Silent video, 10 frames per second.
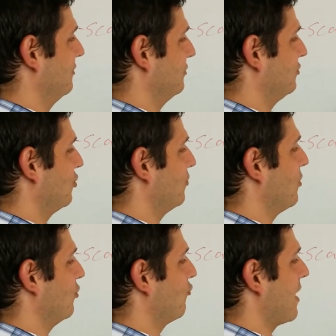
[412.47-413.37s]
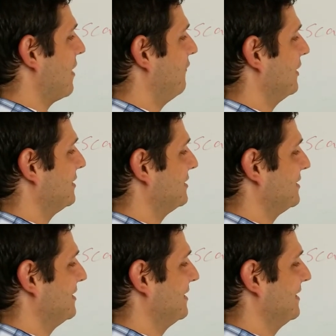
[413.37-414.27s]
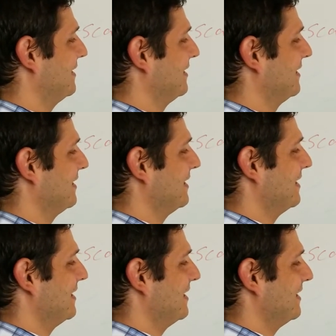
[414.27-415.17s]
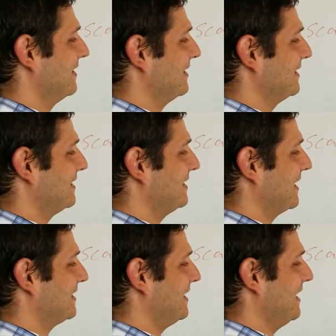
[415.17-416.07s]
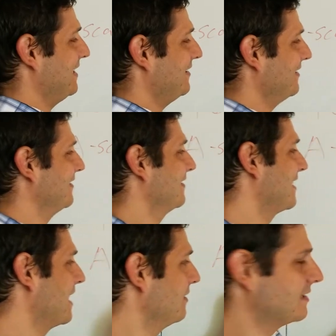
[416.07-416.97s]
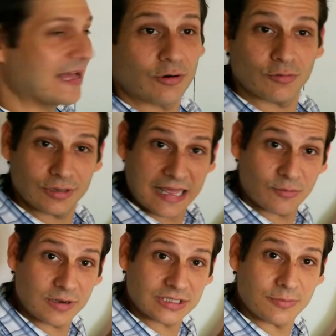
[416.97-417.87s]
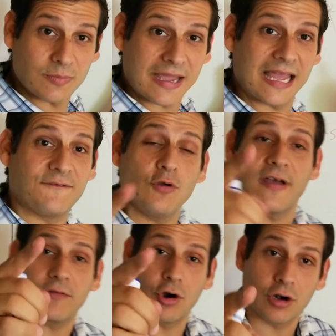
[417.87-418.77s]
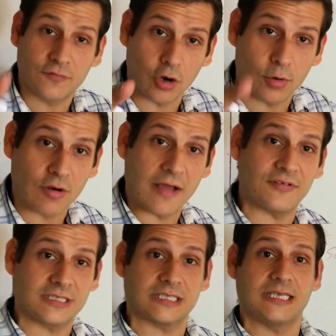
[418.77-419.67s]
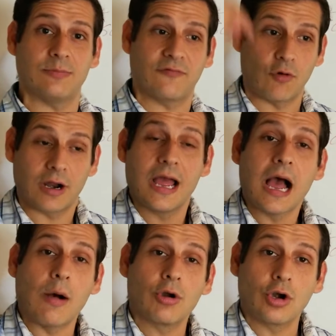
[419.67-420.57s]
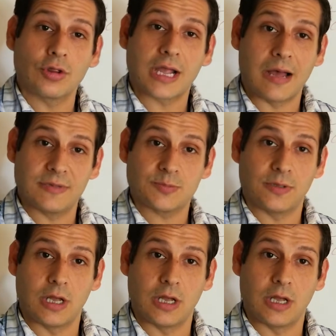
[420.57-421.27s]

TurboGrafx 16. Okay, that'll bring somebody back. If you've ever heard of TurboGrafx 16 before, I want to know in the comments below